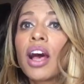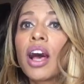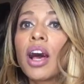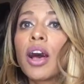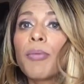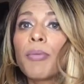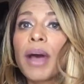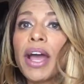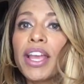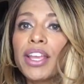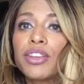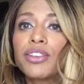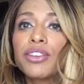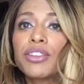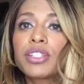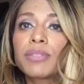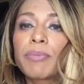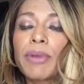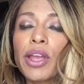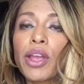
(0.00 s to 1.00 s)
Um, I
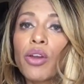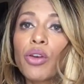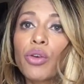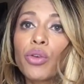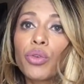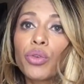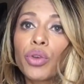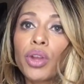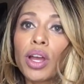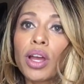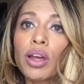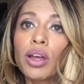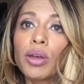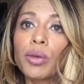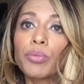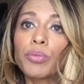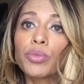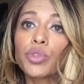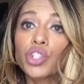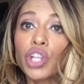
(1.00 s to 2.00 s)
use my own
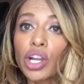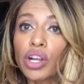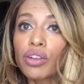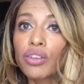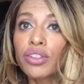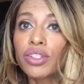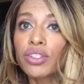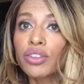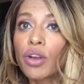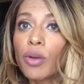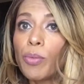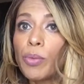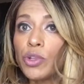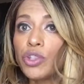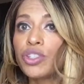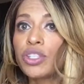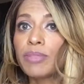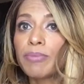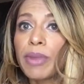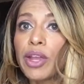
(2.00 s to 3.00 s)
um, charcoal soap,
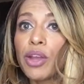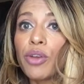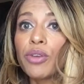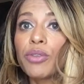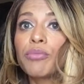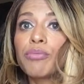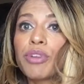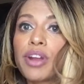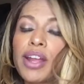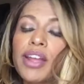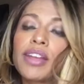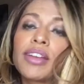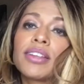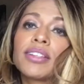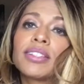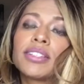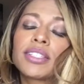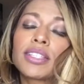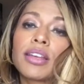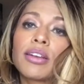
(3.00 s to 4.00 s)
which is my own
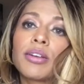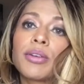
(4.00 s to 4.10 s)
brand,